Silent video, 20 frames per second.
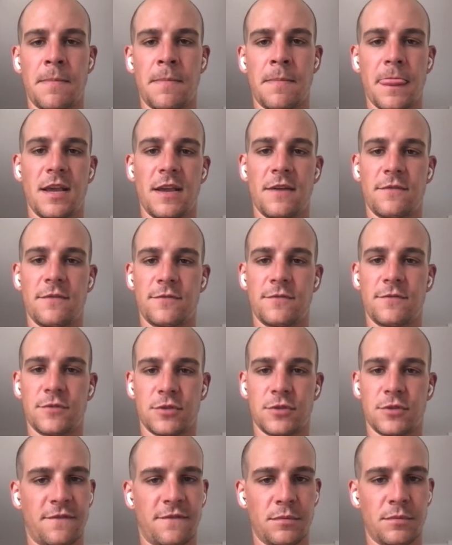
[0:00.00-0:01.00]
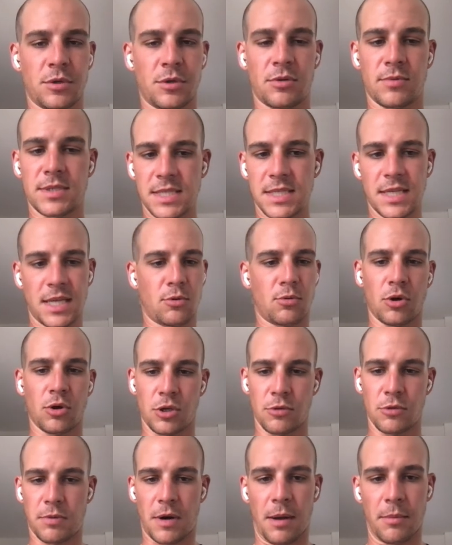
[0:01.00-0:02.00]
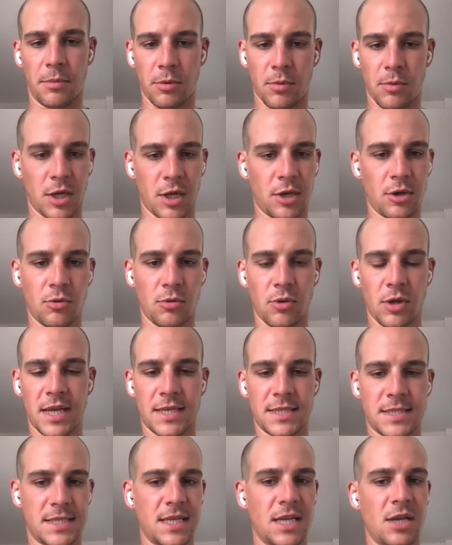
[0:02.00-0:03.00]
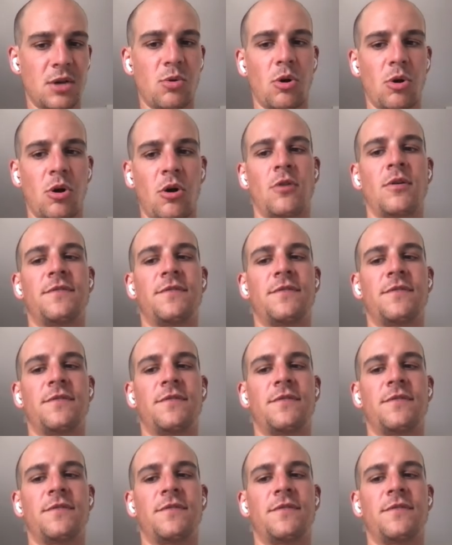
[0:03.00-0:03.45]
If you're not familiar with SQL, you probably want to go look at SQL.